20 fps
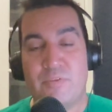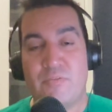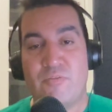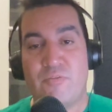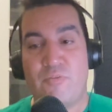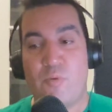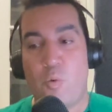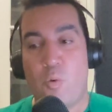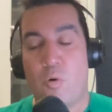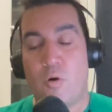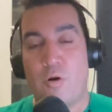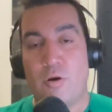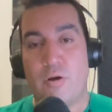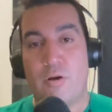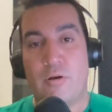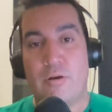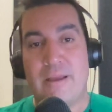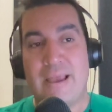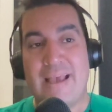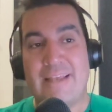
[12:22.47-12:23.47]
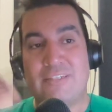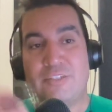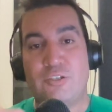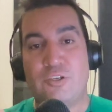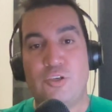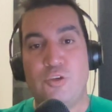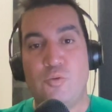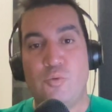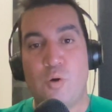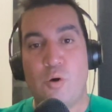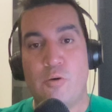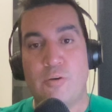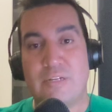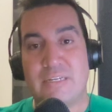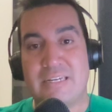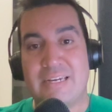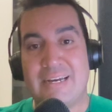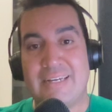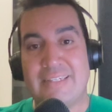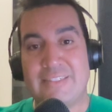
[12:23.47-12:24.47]
for SQO to
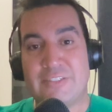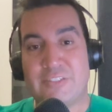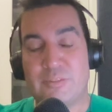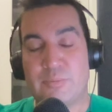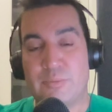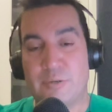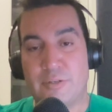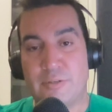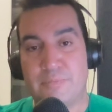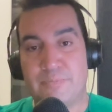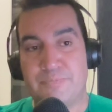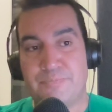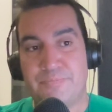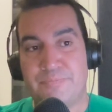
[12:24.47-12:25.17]
customer.